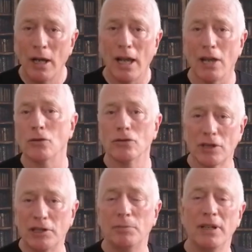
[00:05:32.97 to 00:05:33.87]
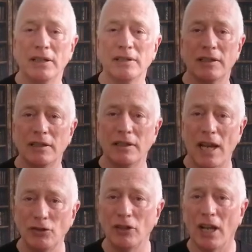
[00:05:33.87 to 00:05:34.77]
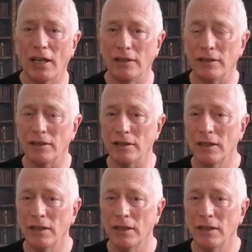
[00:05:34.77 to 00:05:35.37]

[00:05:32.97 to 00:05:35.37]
in order to be considered educated.